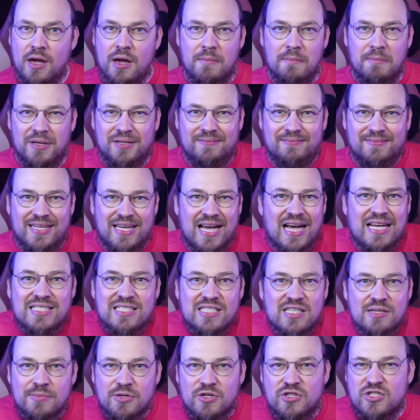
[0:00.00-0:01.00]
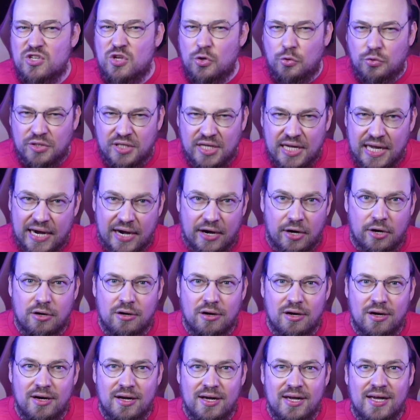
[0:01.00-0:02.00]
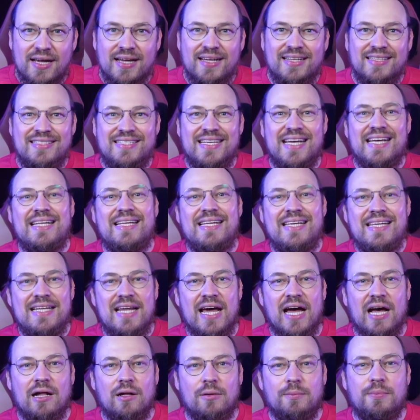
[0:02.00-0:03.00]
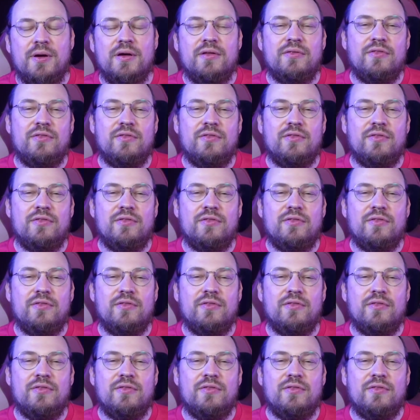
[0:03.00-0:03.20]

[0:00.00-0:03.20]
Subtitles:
But customers don't care. They need help